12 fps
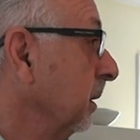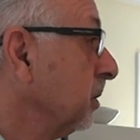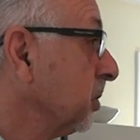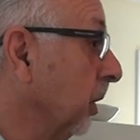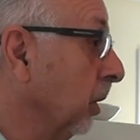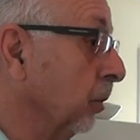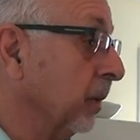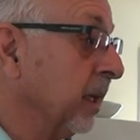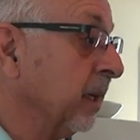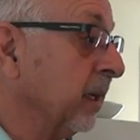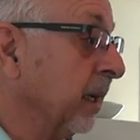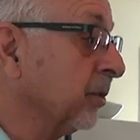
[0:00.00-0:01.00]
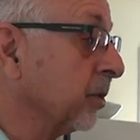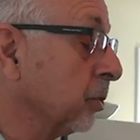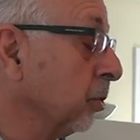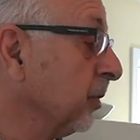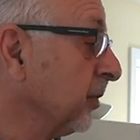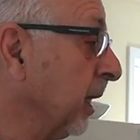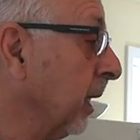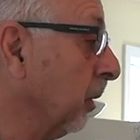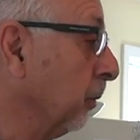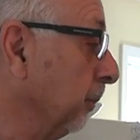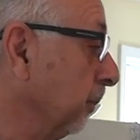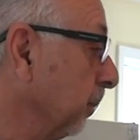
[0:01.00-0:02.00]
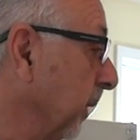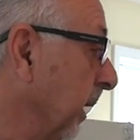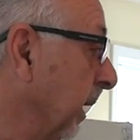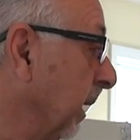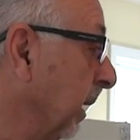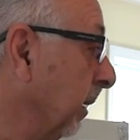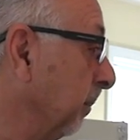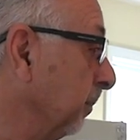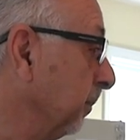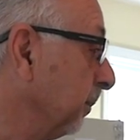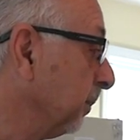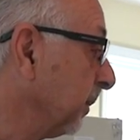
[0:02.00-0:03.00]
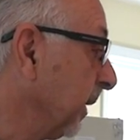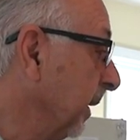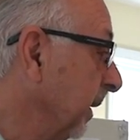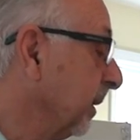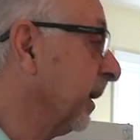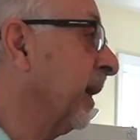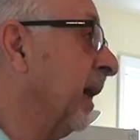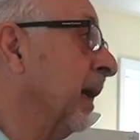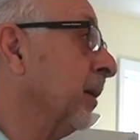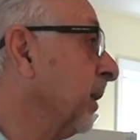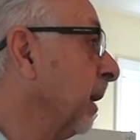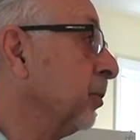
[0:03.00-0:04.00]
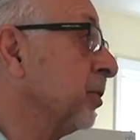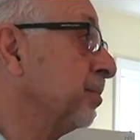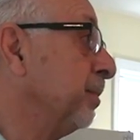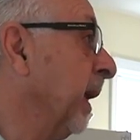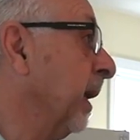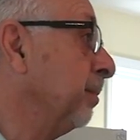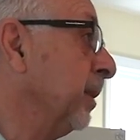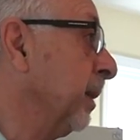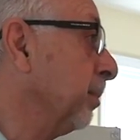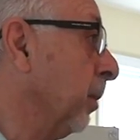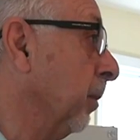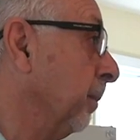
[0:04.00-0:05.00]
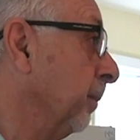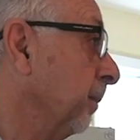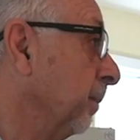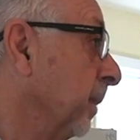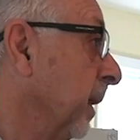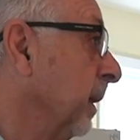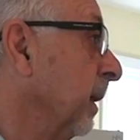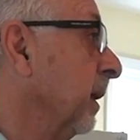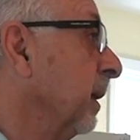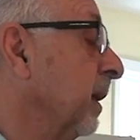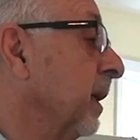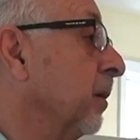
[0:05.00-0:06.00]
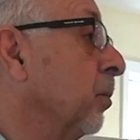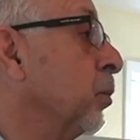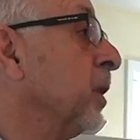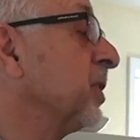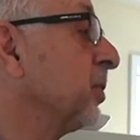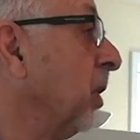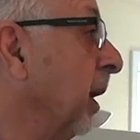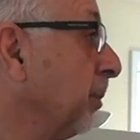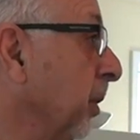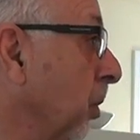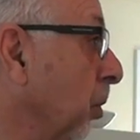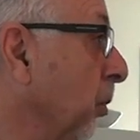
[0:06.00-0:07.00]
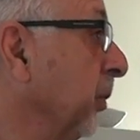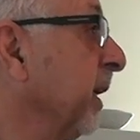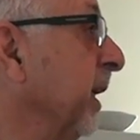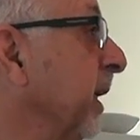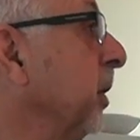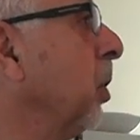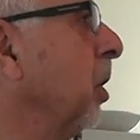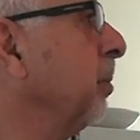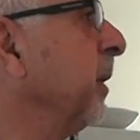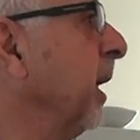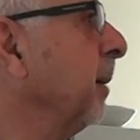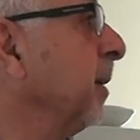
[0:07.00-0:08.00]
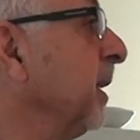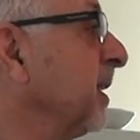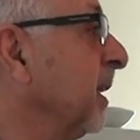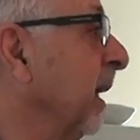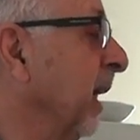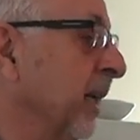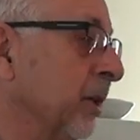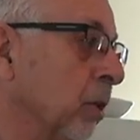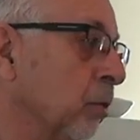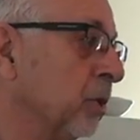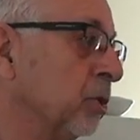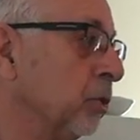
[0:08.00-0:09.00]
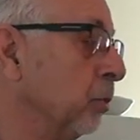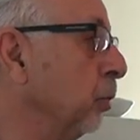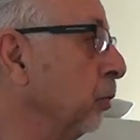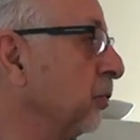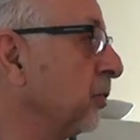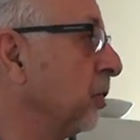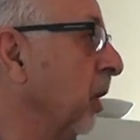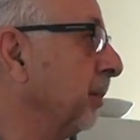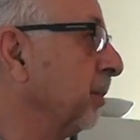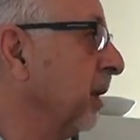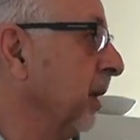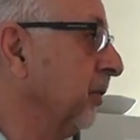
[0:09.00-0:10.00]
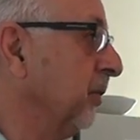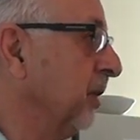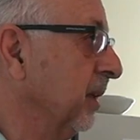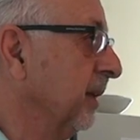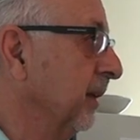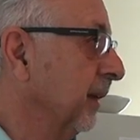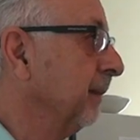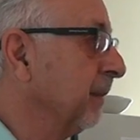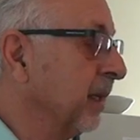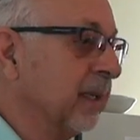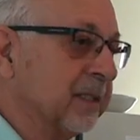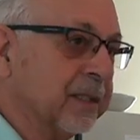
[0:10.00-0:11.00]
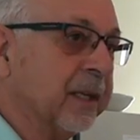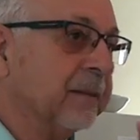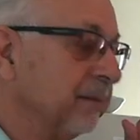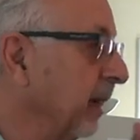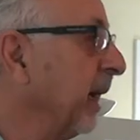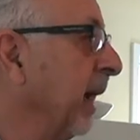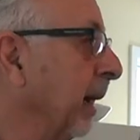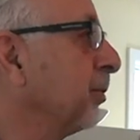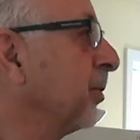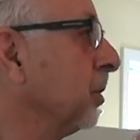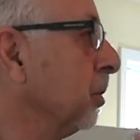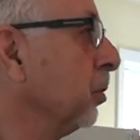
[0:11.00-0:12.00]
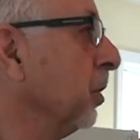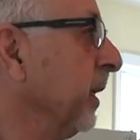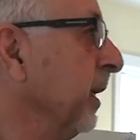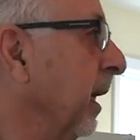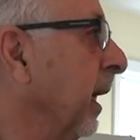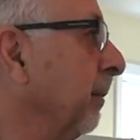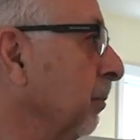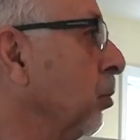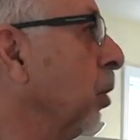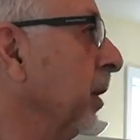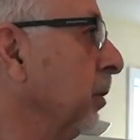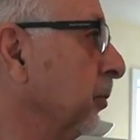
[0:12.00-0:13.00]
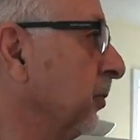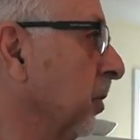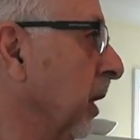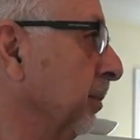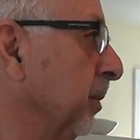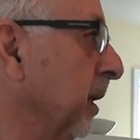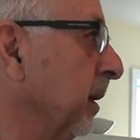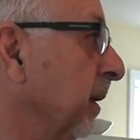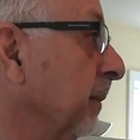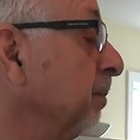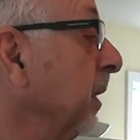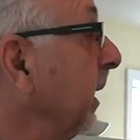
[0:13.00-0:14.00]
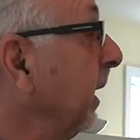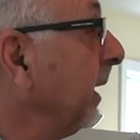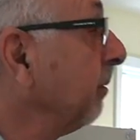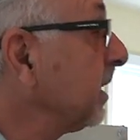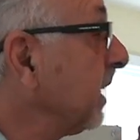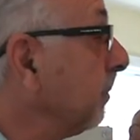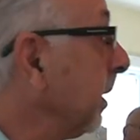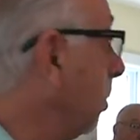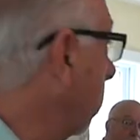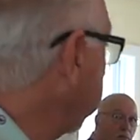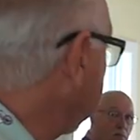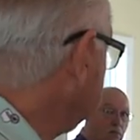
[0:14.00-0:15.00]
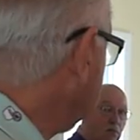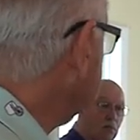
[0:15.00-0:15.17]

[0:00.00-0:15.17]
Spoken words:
So as it turns out, the guy, they were just bad people. We stopped the whole thing. He called me up and he said, I know it's you who stopped this. And I said, absolutely, I'm the one who stopped it. And every time I called the